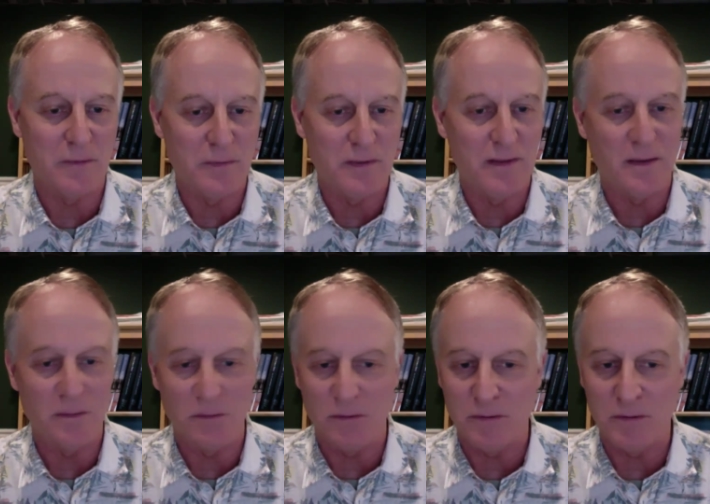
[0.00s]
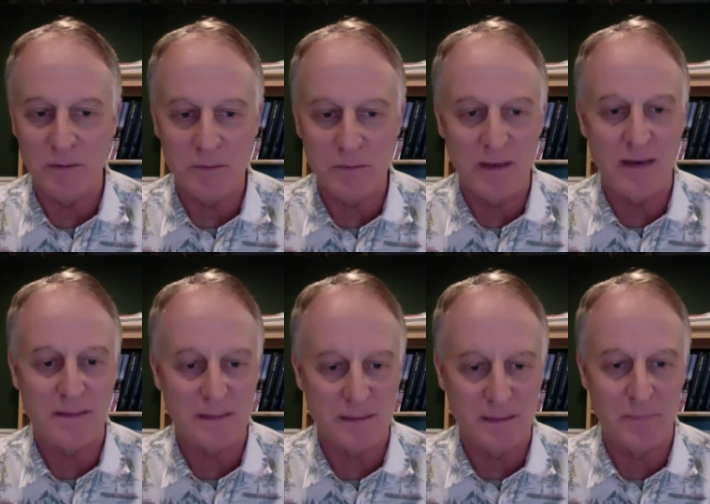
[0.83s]
1,500 or
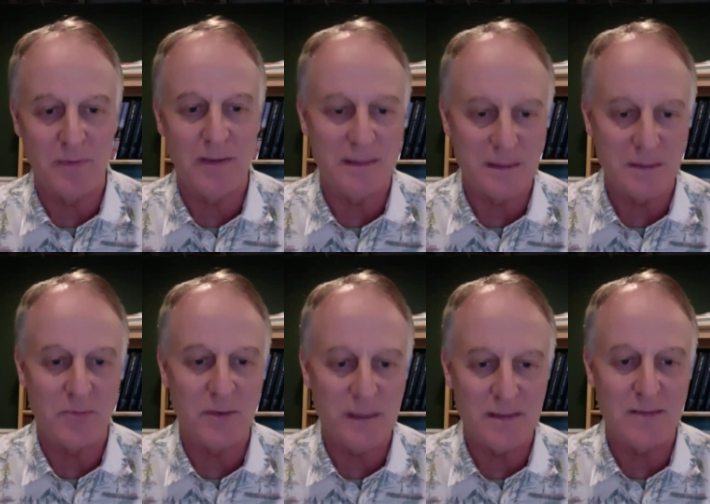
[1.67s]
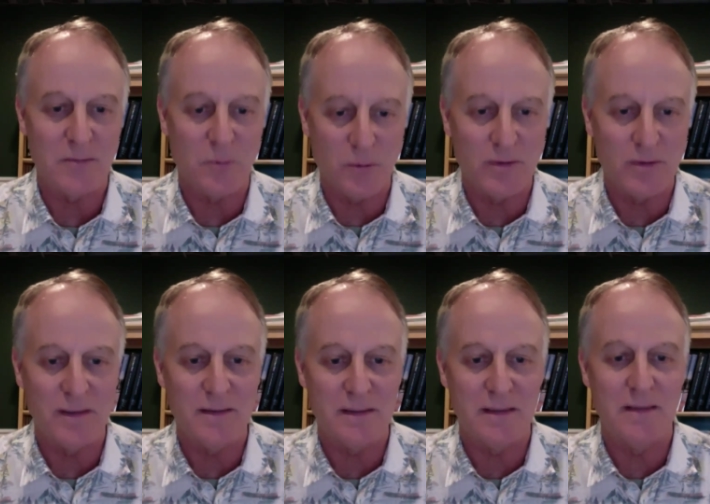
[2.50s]
2,000 complete streets
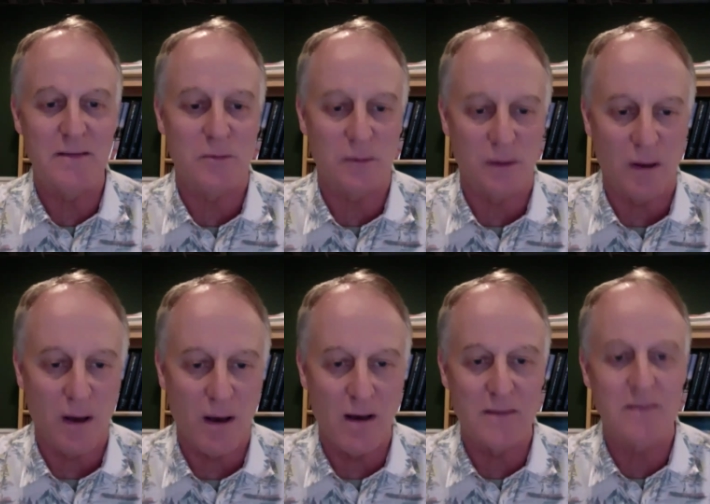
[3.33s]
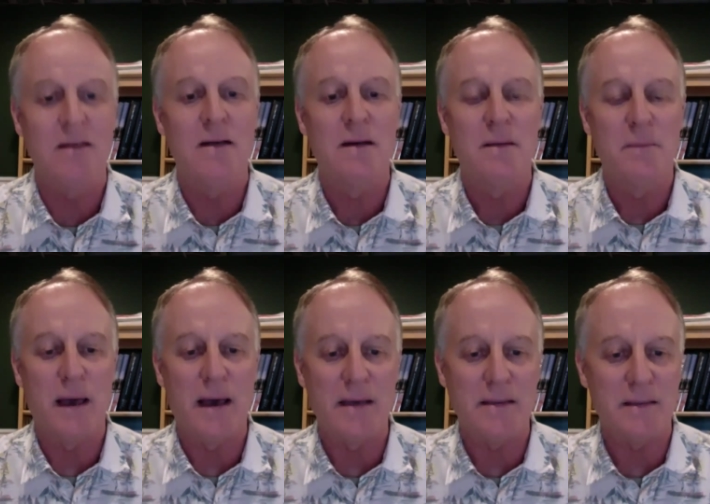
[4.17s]
ordinances or laws
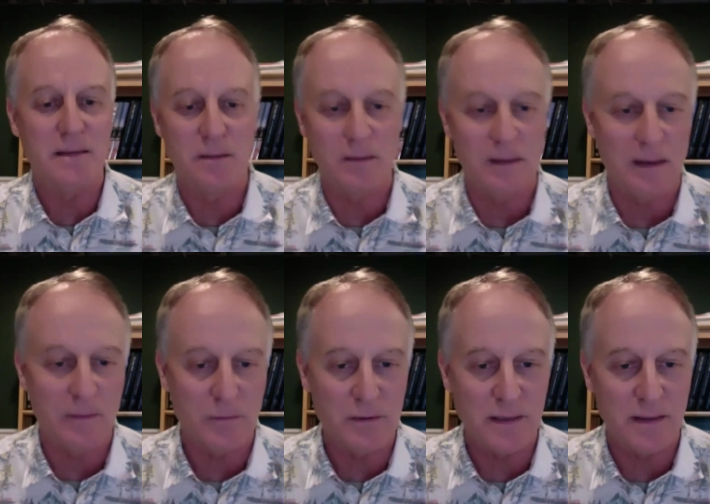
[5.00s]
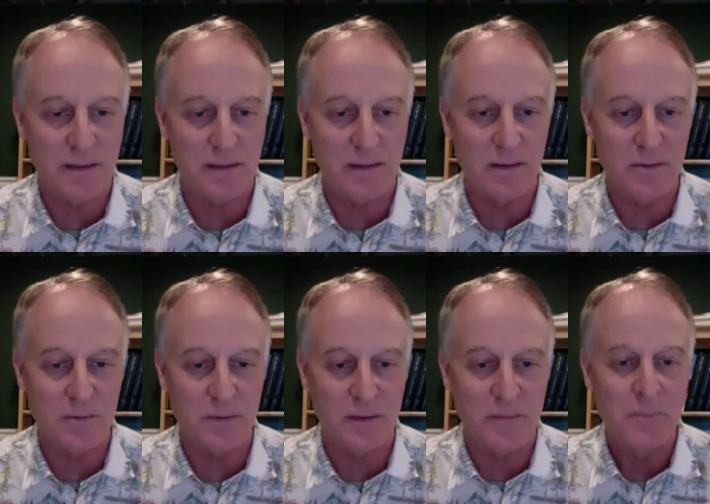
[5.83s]
passed in nearly every state of the
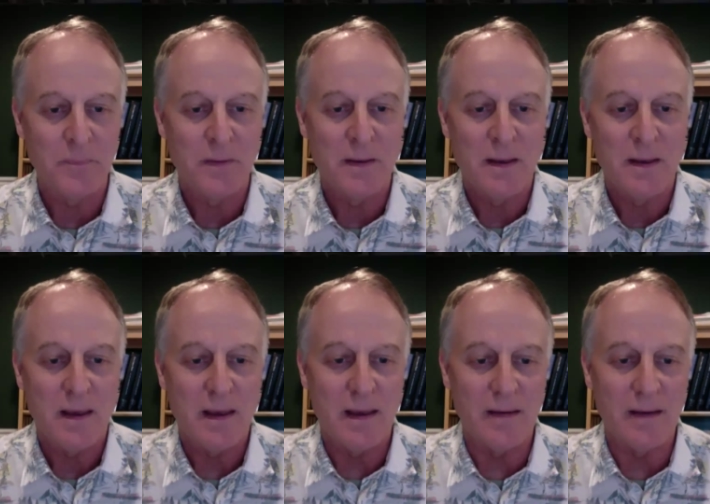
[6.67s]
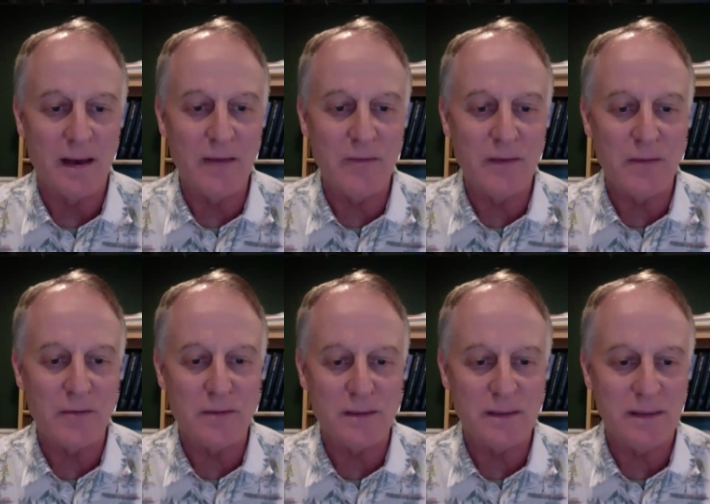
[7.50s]
country. And I've never
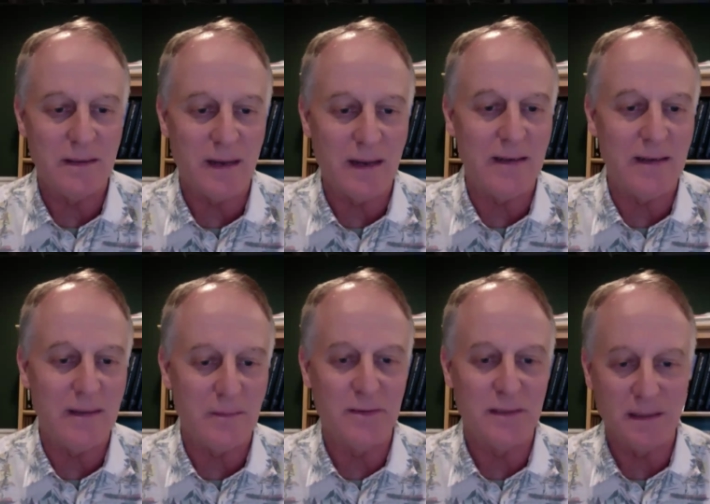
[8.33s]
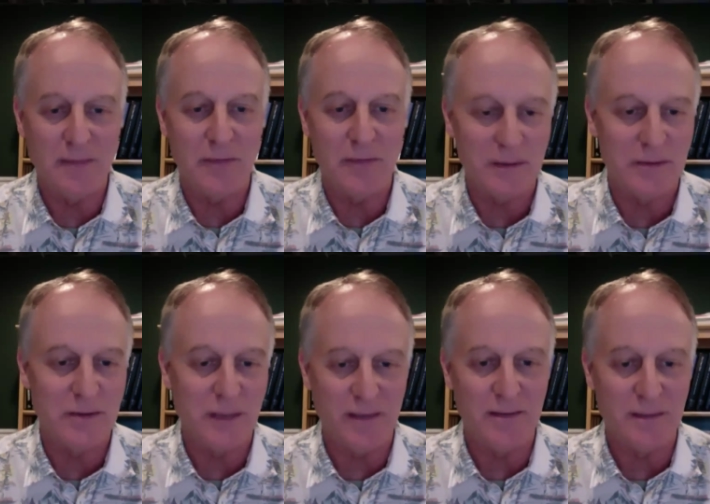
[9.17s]
seen any significant
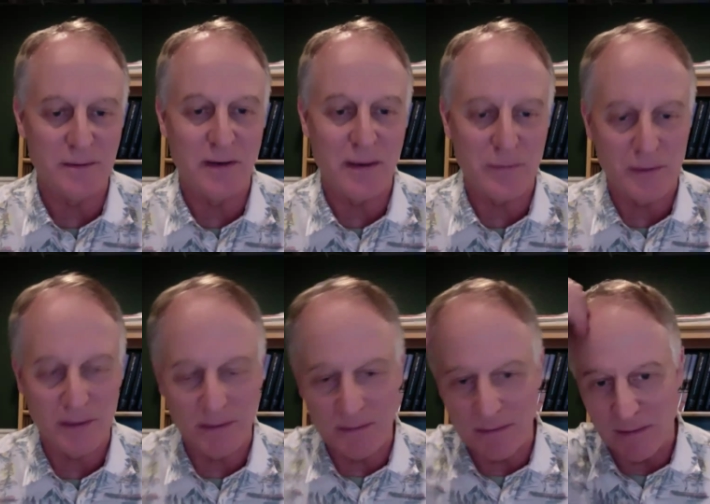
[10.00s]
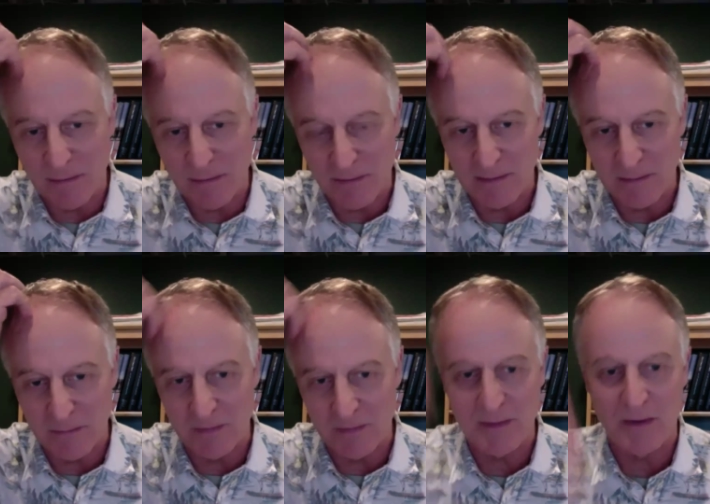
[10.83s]
change in traffic engineering as a
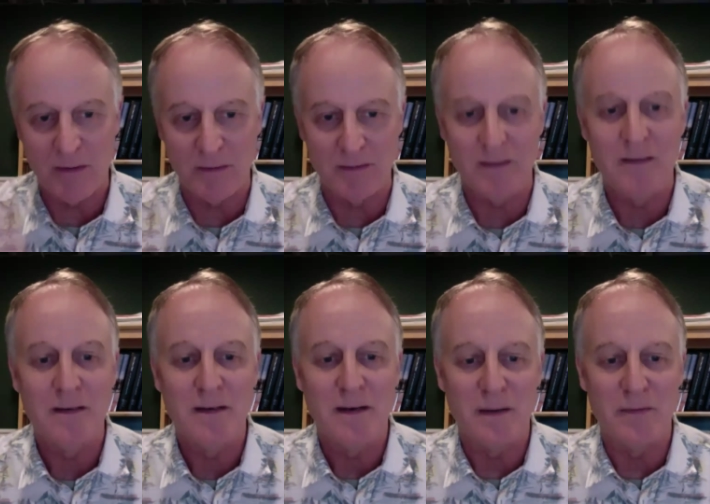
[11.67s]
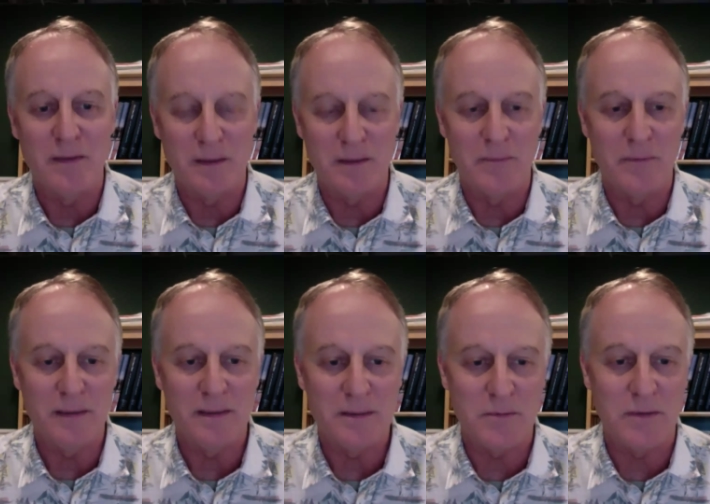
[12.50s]
result of the
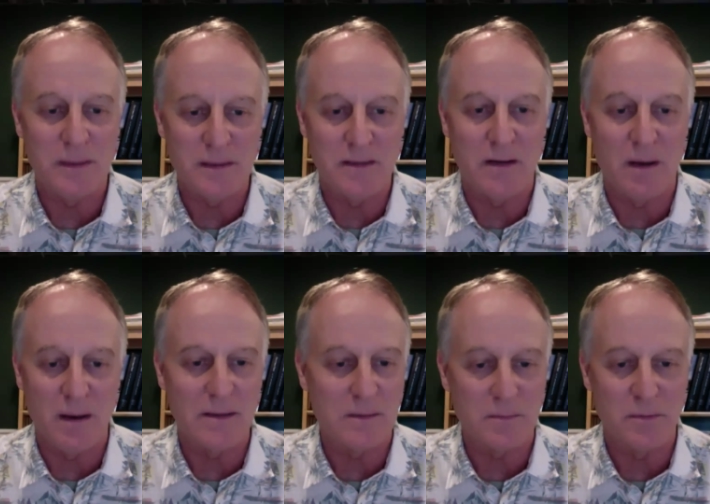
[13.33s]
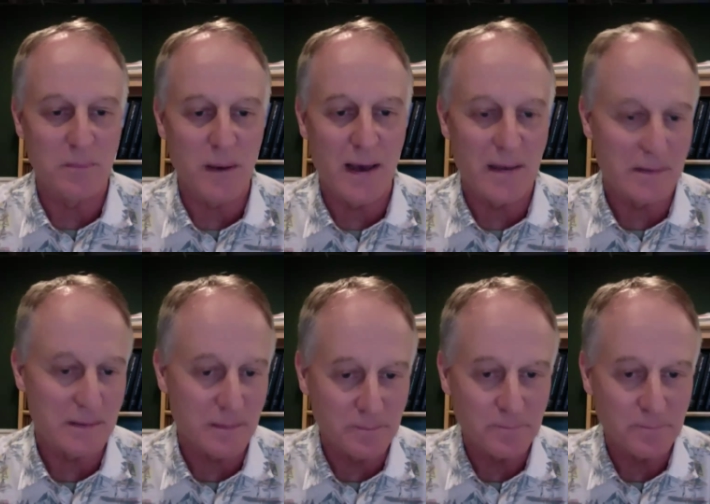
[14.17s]
complete streets laws that were passed.